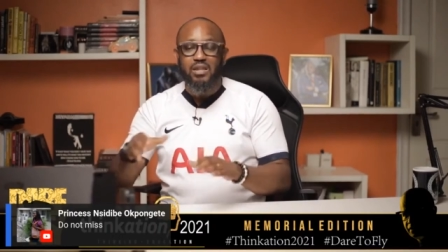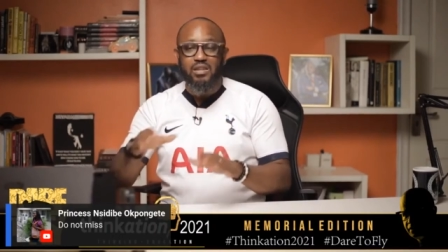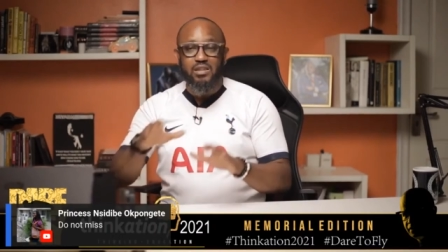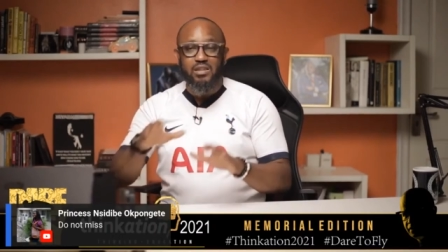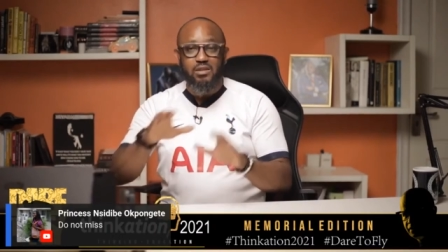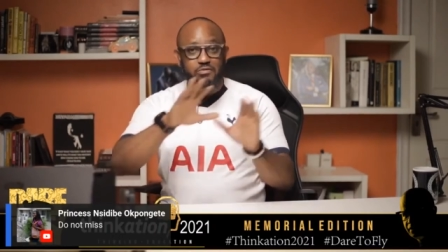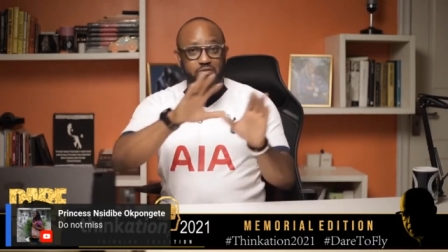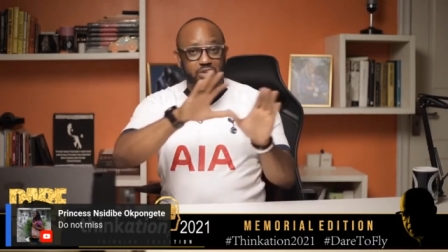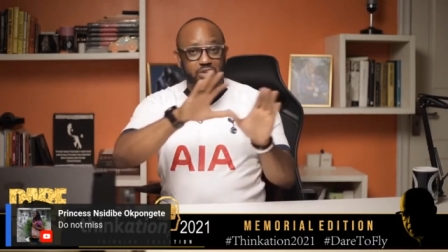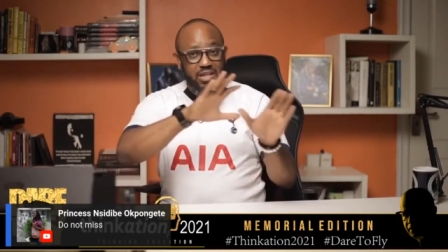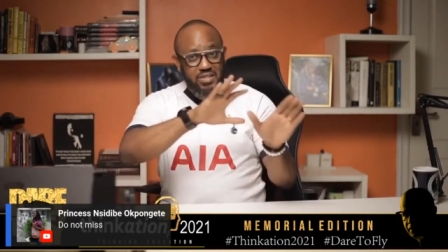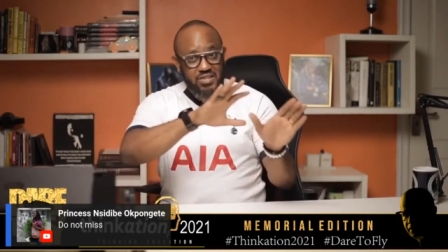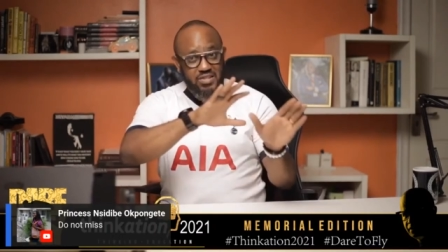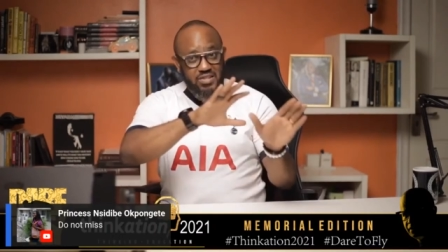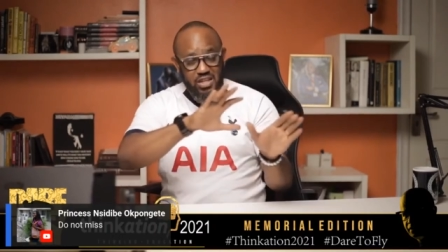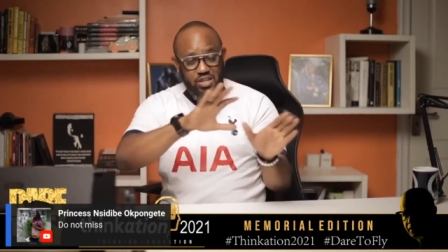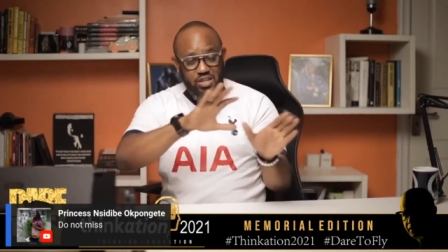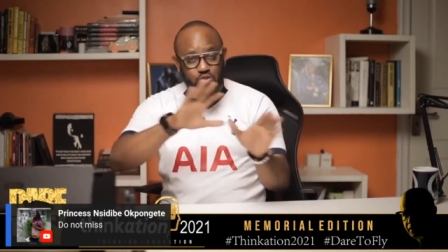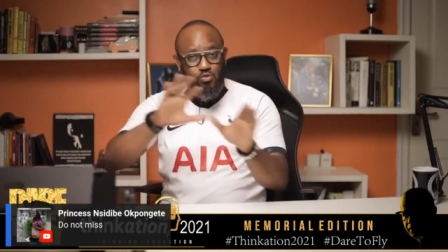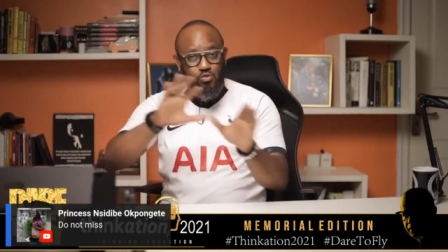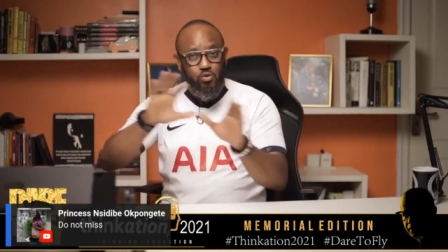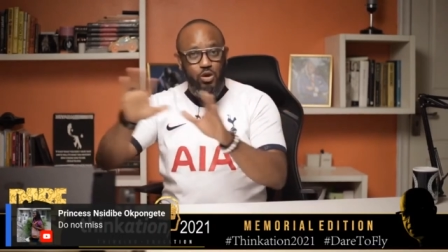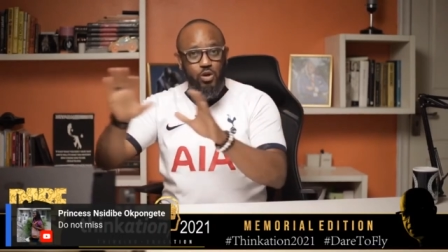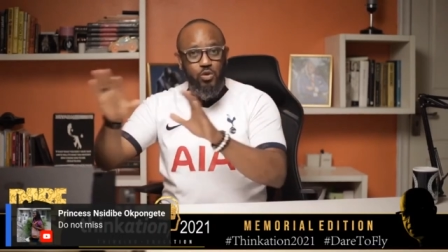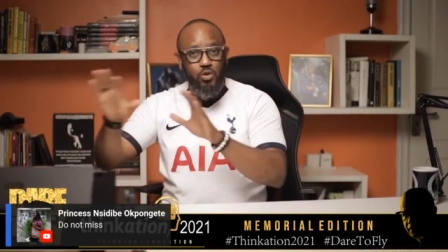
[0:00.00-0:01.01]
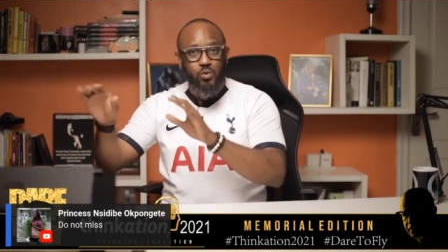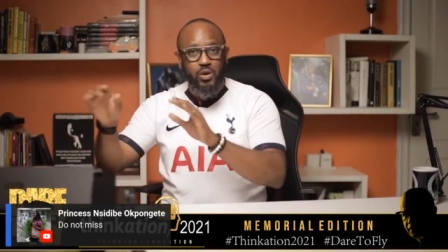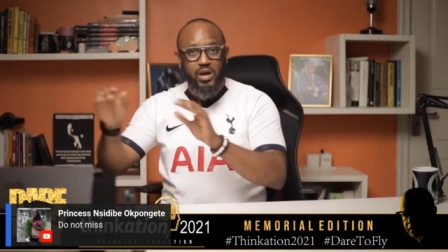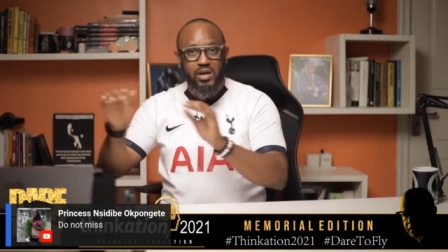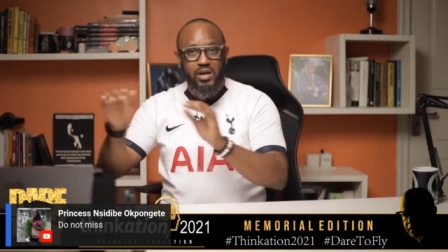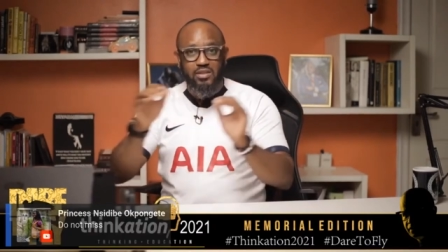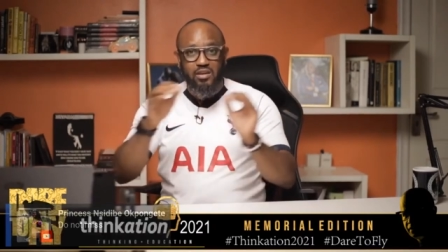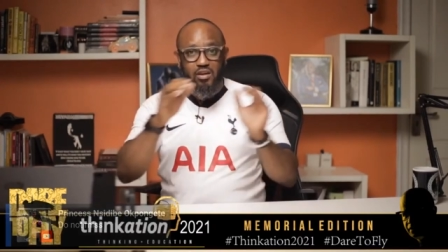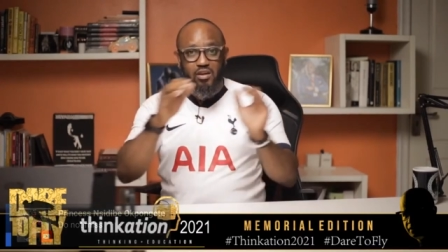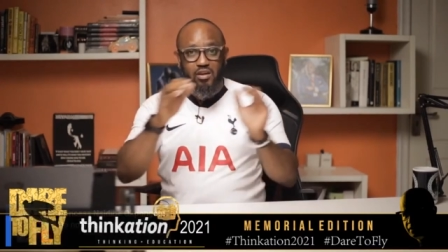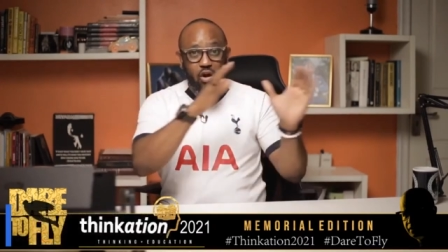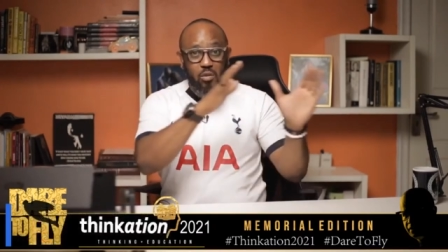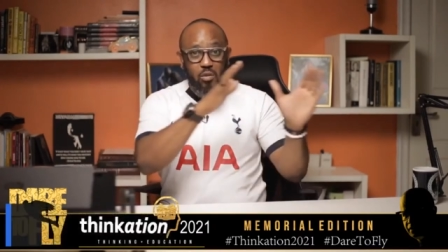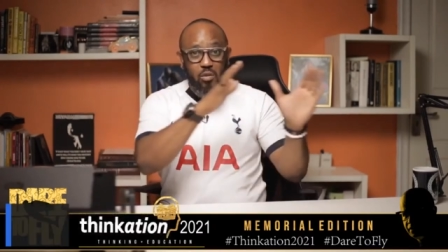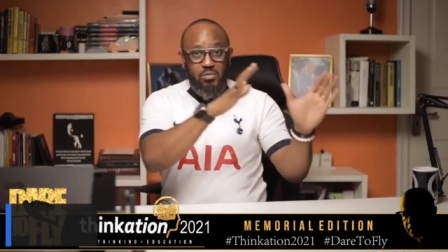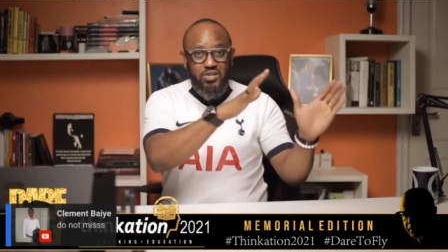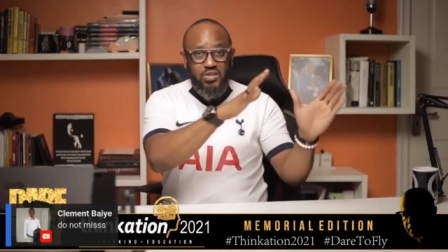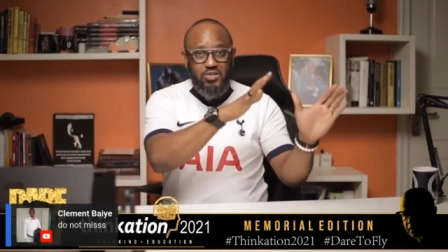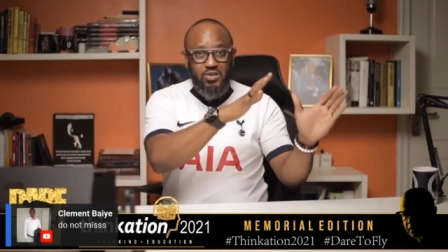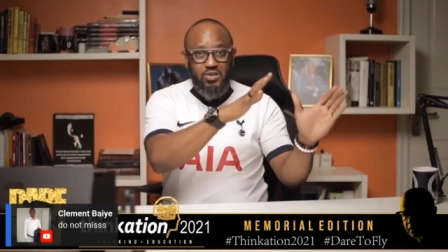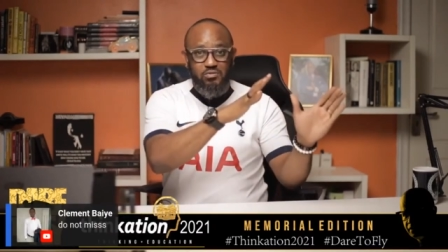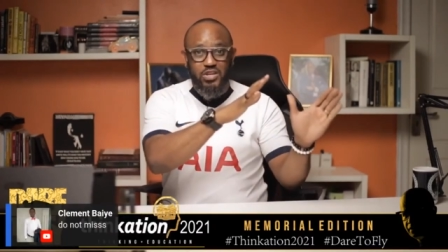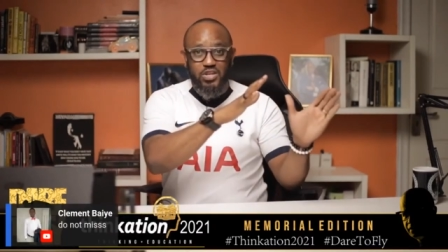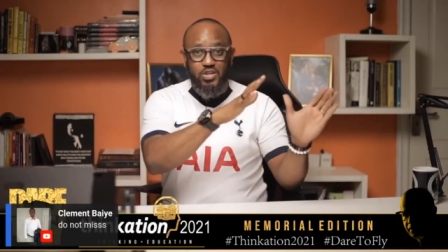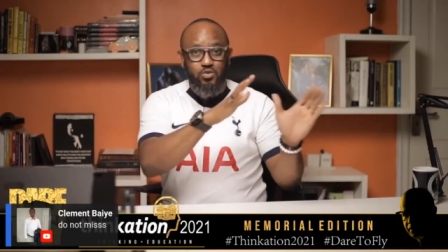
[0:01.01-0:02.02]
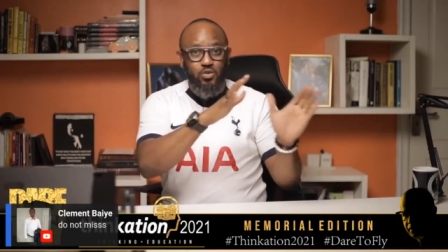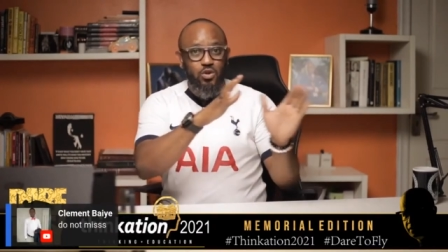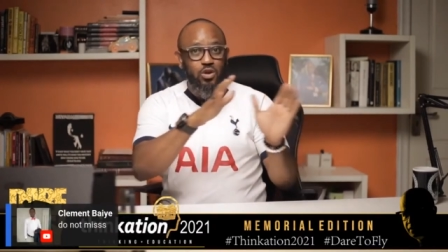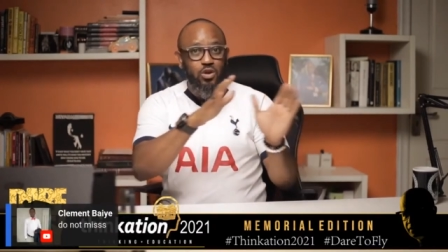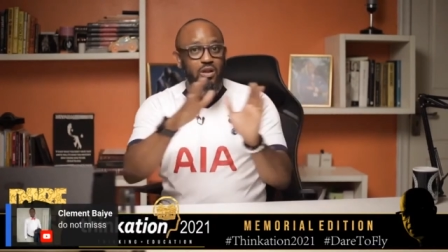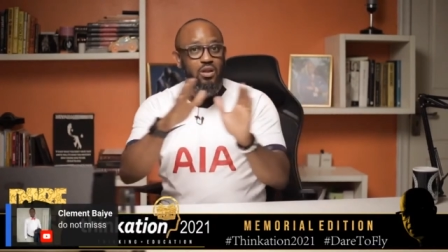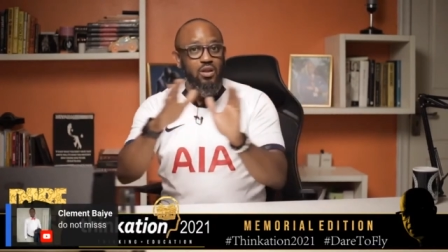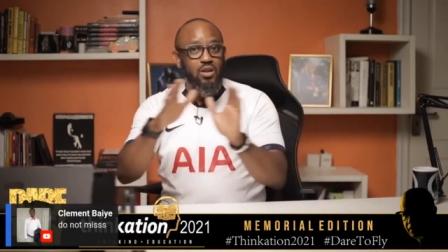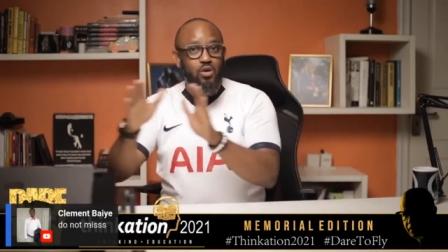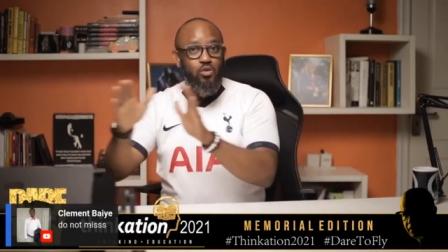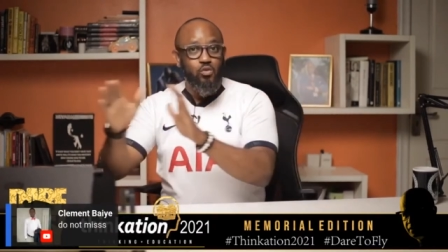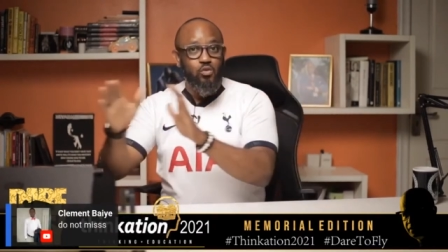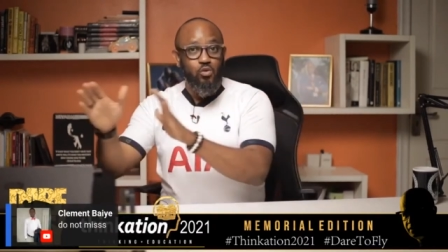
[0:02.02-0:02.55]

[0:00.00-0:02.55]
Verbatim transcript: The Philistines run away, the armies of Israel